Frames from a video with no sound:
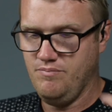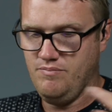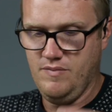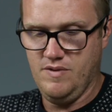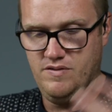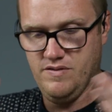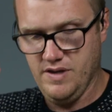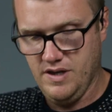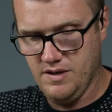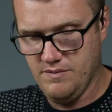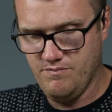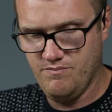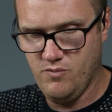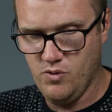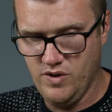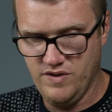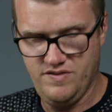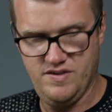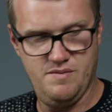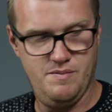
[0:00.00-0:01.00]
there's like a
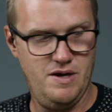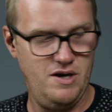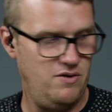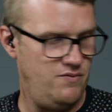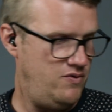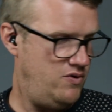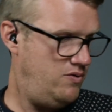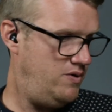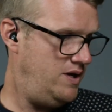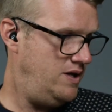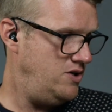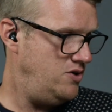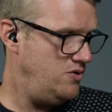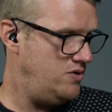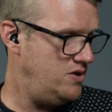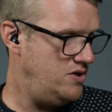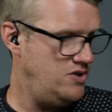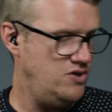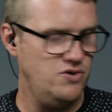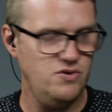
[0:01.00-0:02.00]
voice and a microphone, and you
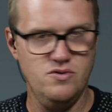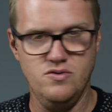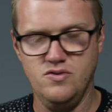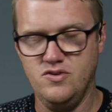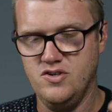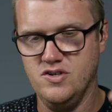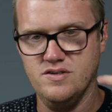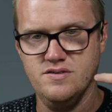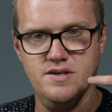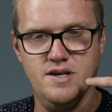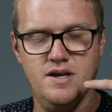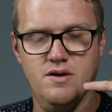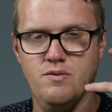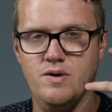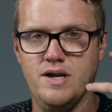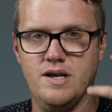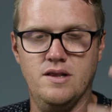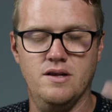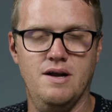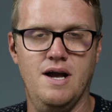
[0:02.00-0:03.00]
can use just like a
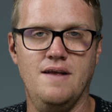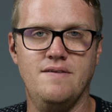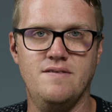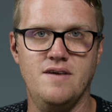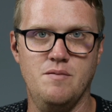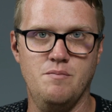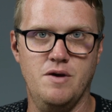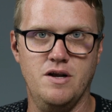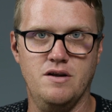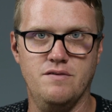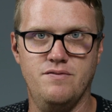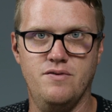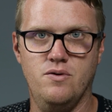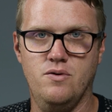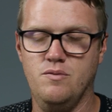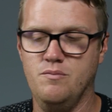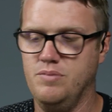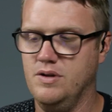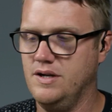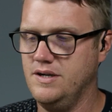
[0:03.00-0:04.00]
regular headset
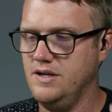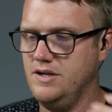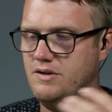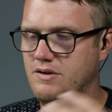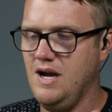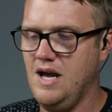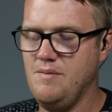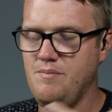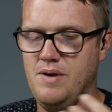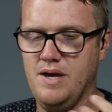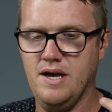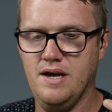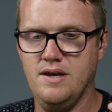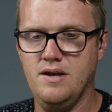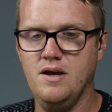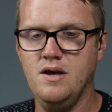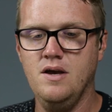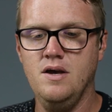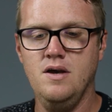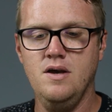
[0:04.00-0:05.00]
microphone plugged into your iPad,
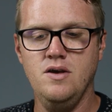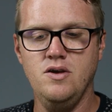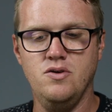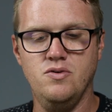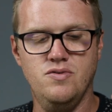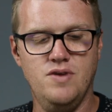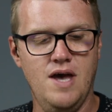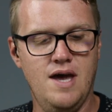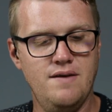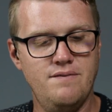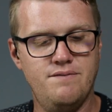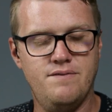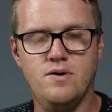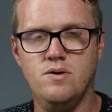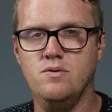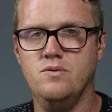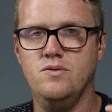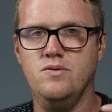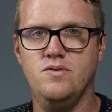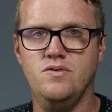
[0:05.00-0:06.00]
use
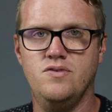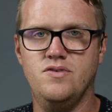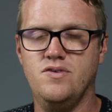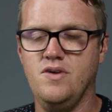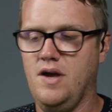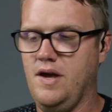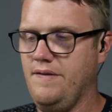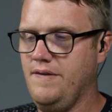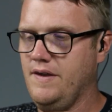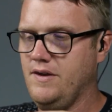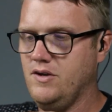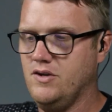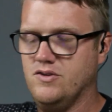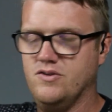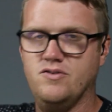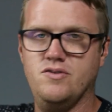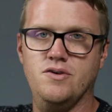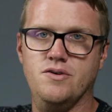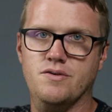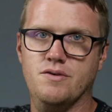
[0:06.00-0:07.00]
headphones, and then you could
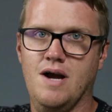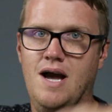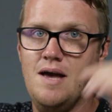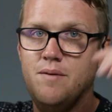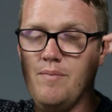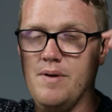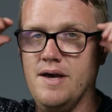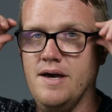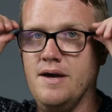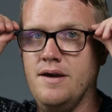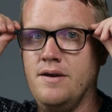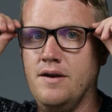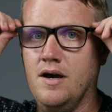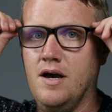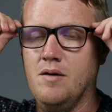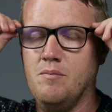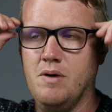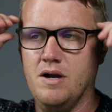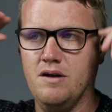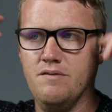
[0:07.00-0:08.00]
just use your iPad
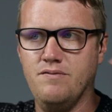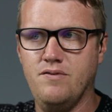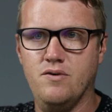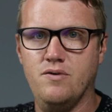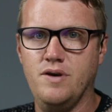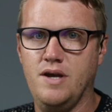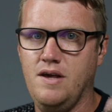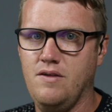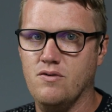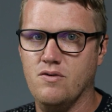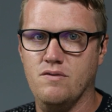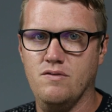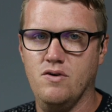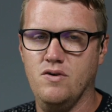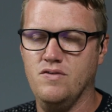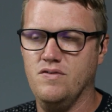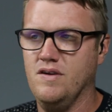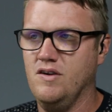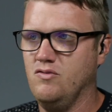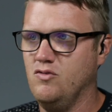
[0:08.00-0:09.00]
uh, microphone. Either of
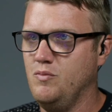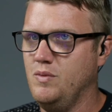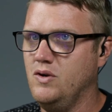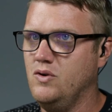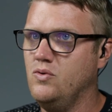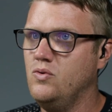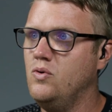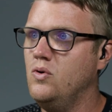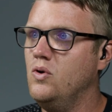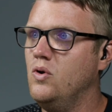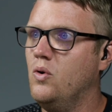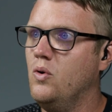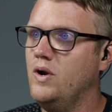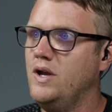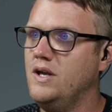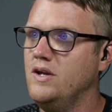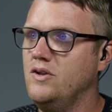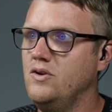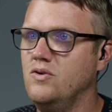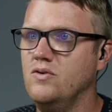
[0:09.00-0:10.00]
those things would be cool, or you
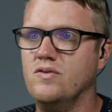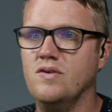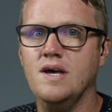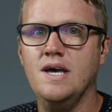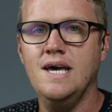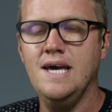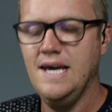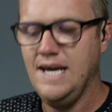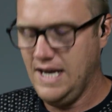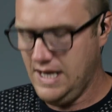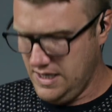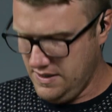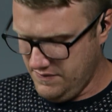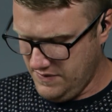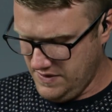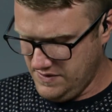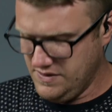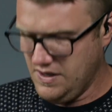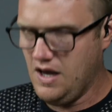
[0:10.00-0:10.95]
can use any of these